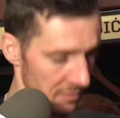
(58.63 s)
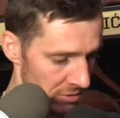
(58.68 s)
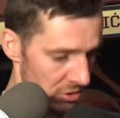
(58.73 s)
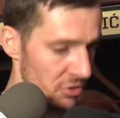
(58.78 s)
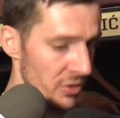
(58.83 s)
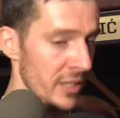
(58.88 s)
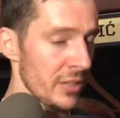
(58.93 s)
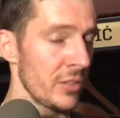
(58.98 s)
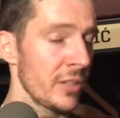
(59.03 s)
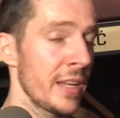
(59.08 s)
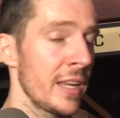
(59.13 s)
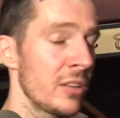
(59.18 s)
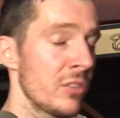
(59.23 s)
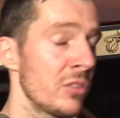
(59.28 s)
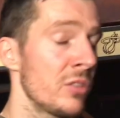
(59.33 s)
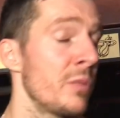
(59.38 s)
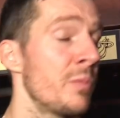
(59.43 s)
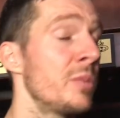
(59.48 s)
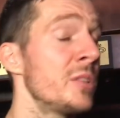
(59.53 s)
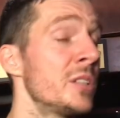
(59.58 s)
trying to get to
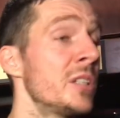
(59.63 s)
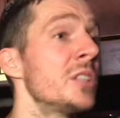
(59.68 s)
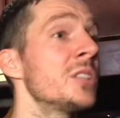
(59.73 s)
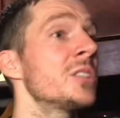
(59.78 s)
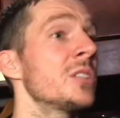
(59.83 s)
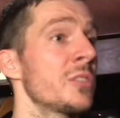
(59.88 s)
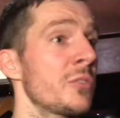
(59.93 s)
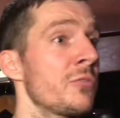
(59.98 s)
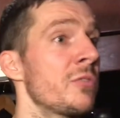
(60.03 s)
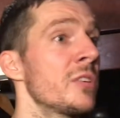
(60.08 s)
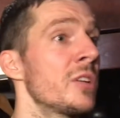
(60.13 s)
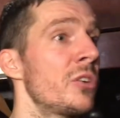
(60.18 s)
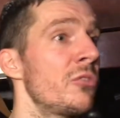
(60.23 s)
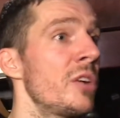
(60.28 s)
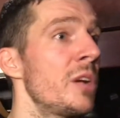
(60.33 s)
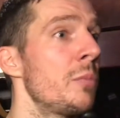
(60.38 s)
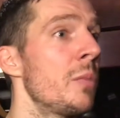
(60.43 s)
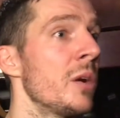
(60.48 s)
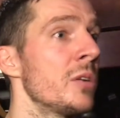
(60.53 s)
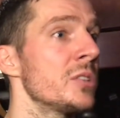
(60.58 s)
the position for the
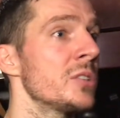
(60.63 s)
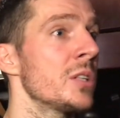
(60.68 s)
rebound.